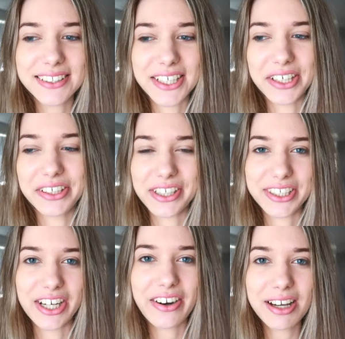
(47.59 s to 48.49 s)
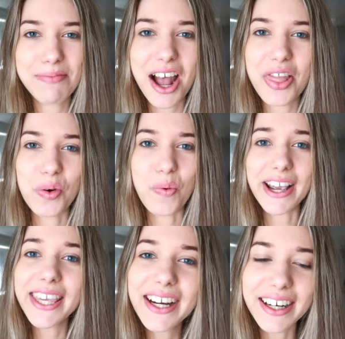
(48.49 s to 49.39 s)
So sorry about the
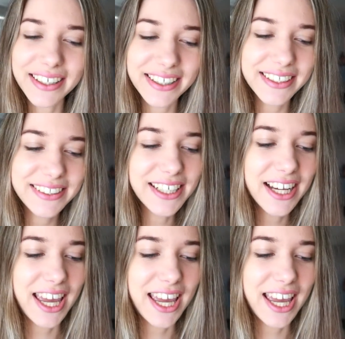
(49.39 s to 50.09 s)
wacky colors.